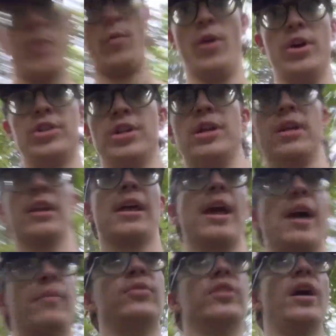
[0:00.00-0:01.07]
rushing to
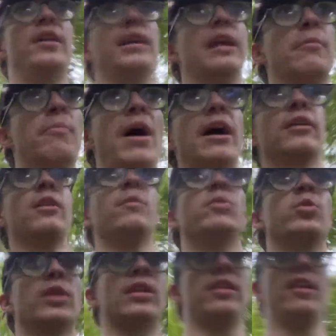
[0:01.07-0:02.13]
campsite to get packed up so
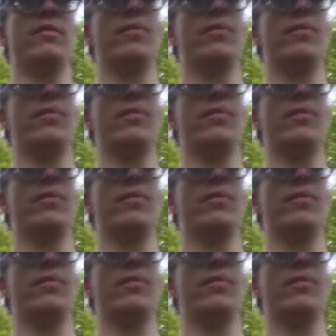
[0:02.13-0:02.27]
we can leave